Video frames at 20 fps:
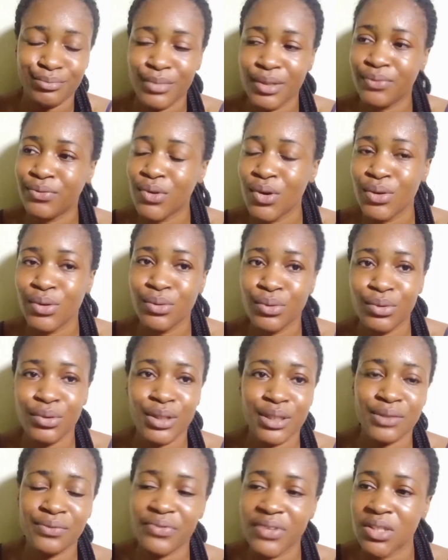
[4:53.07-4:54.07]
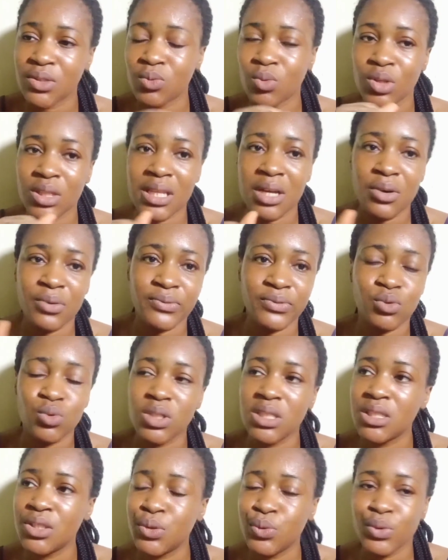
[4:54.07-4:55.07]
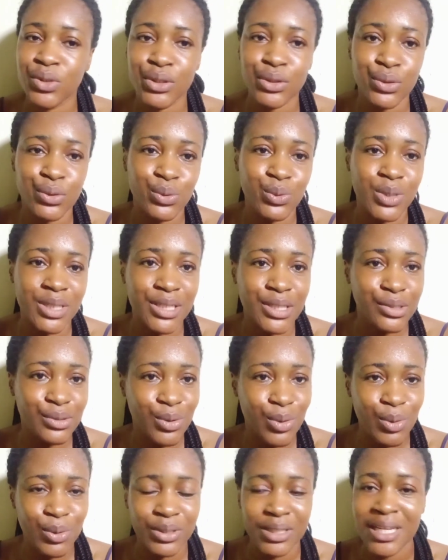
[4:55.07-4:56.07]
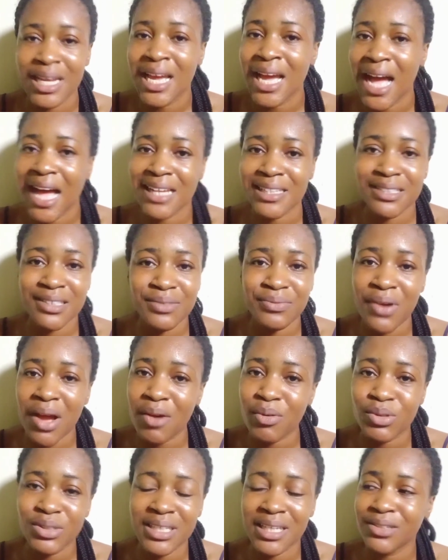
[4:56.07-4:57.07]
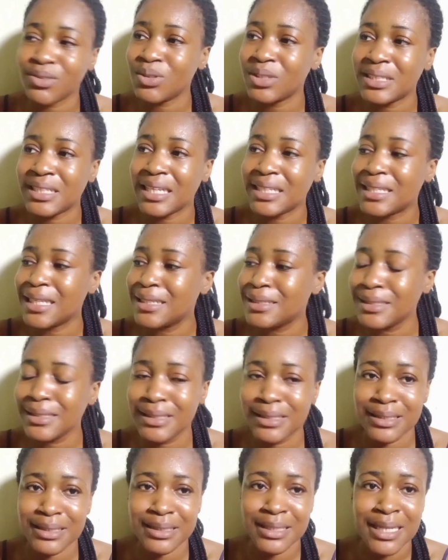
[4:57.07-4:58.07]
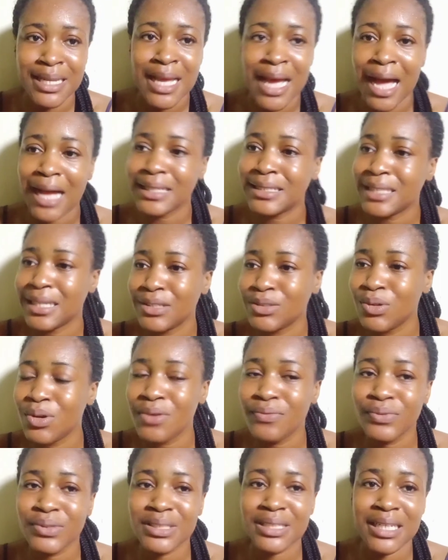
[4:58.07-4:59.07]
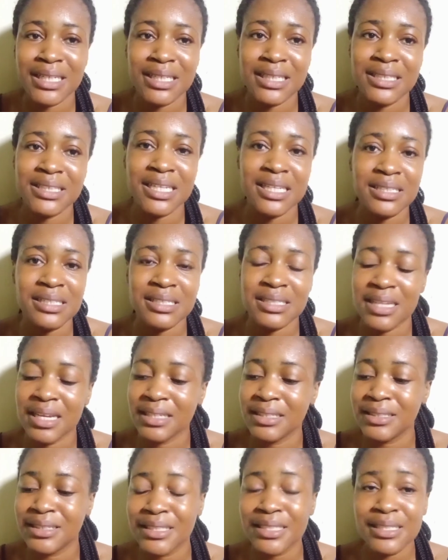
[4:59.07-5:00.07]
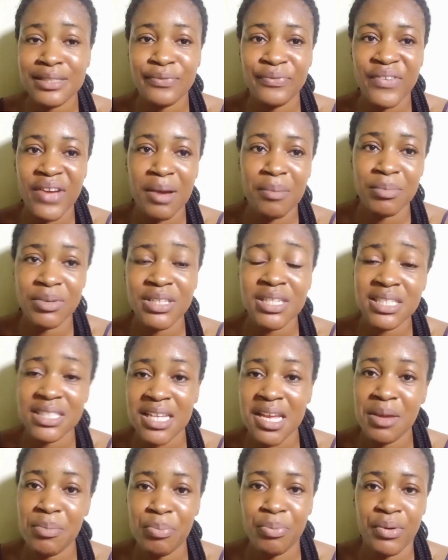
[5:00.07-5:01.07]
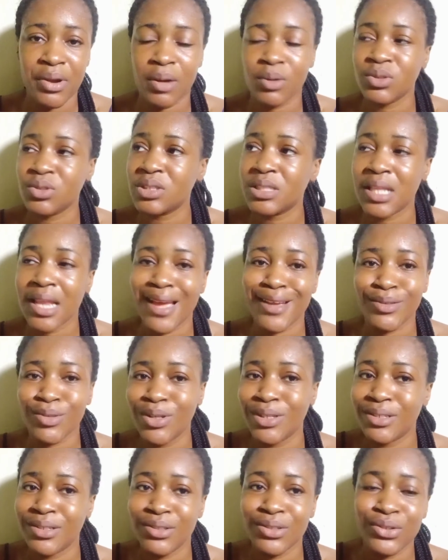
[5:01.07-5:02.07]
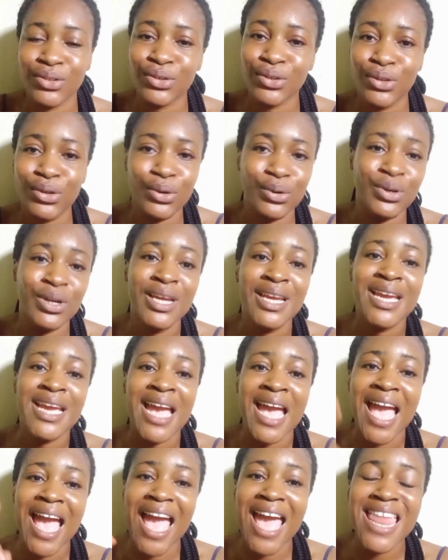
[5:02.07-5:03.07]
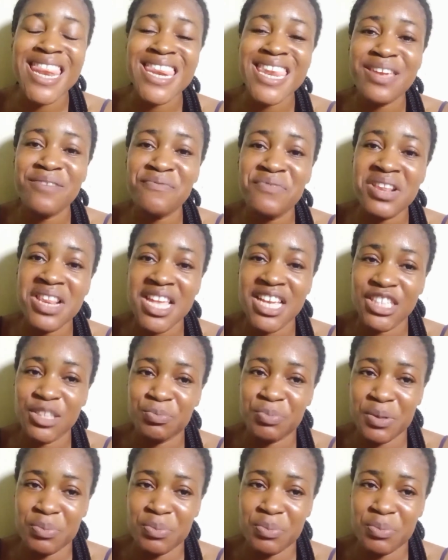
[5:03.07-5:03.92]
before you know it, first quarter of 2022 is gone, and Silver Rose has not started reading, and she has not even started the exercise. This April, I was just like, no. Any village